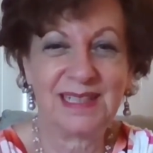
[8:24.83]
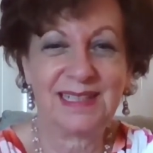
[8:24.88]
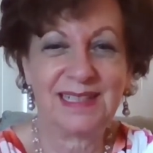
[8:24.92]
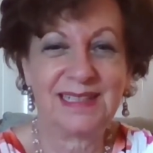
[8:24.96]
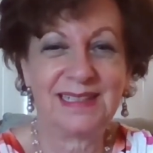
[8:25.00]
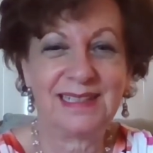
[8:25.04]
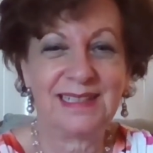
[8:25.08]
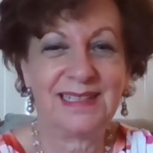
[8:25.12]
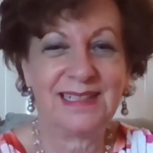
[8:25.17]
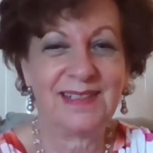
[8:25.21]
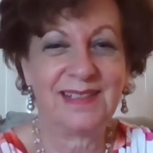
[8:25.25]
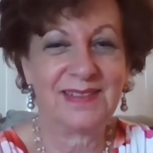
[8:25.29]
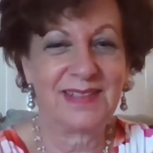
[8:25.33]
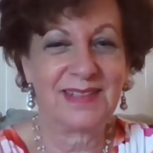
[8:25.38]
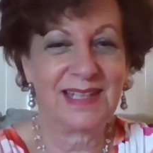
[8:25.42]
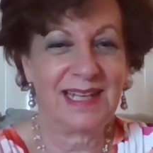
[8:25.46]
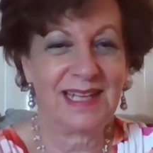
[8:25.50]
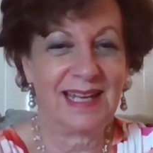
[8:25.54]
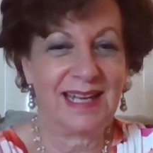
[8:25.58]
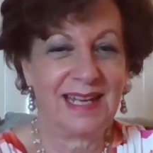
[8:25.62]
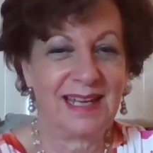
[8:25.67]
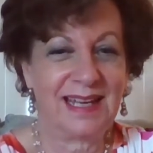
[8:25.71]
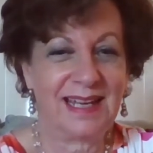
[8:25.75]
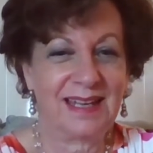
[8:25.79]

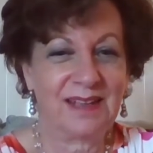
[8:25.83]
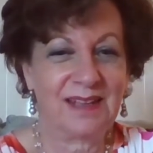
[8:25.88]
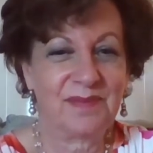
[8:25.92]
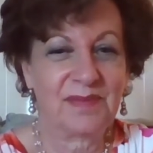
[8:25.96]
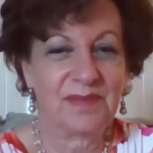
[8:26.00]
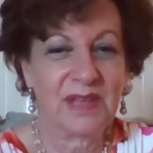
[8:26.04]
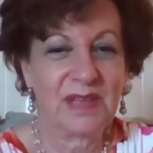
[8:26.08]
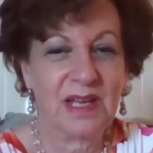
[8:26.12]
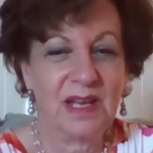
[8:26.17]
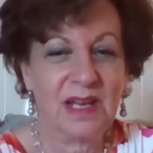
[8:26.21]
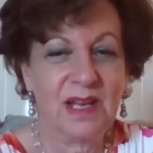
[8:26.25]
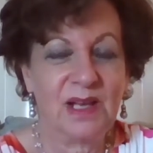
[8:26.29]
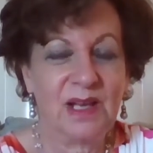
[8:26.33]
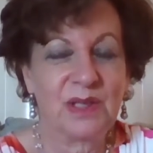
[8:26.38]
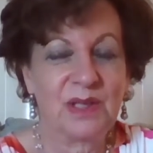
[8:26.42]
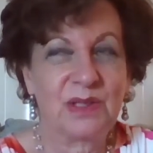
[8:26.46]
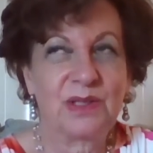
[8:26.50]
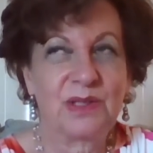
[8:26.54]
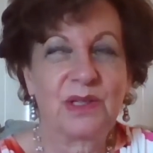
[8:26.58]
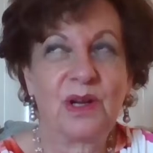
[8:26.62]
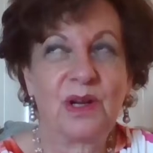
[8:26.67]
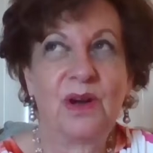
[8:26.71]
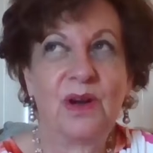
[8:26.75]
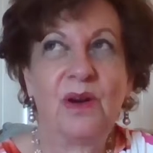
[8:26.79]
Okay?
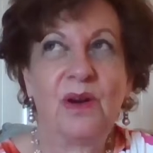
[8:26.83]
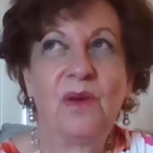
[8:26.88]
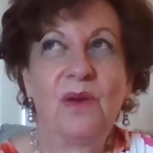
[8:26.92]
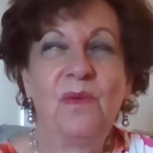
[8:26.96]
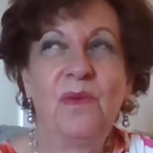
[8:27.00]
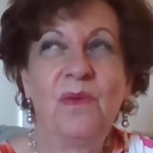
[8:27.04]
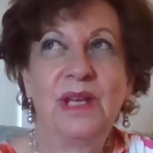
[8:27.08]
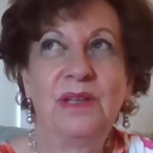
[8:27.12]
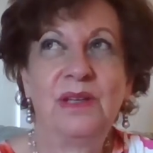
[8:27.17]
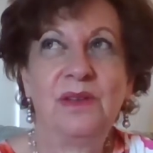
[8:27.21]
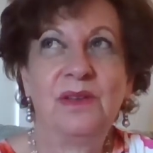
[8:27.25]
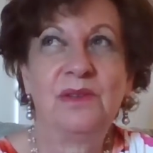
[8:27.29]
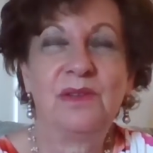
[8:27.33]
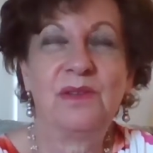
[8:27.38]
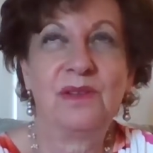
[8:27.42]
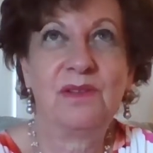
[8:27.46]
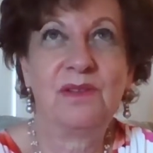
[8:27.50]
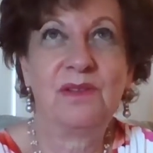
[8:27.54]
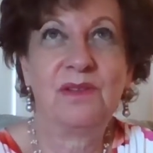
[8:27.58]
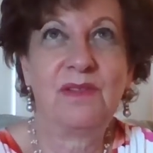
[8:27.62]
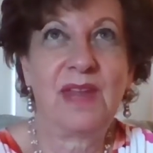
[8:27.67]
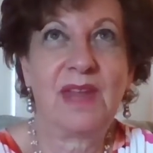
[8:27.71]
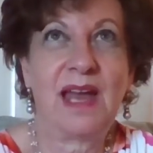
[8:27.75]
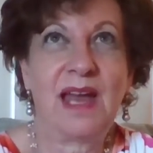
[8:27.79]
So when you do
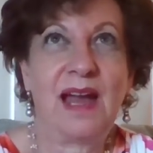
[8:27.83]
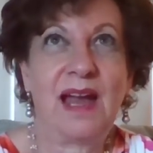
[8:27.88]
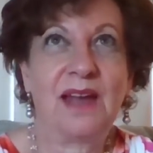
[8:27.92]
that,